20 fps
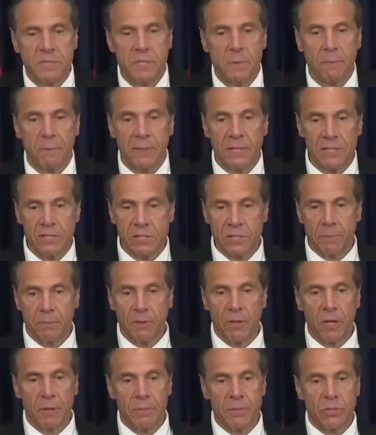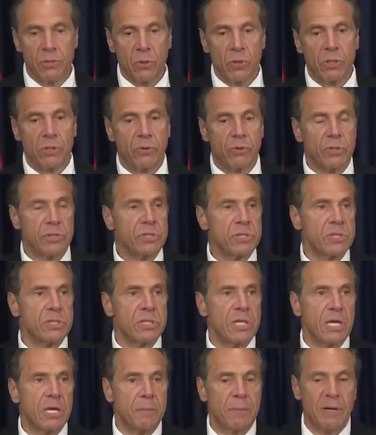and police departments all across the
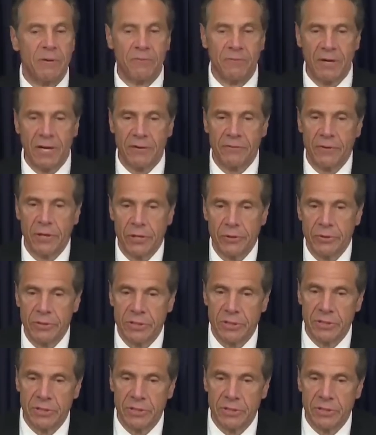state, about 500,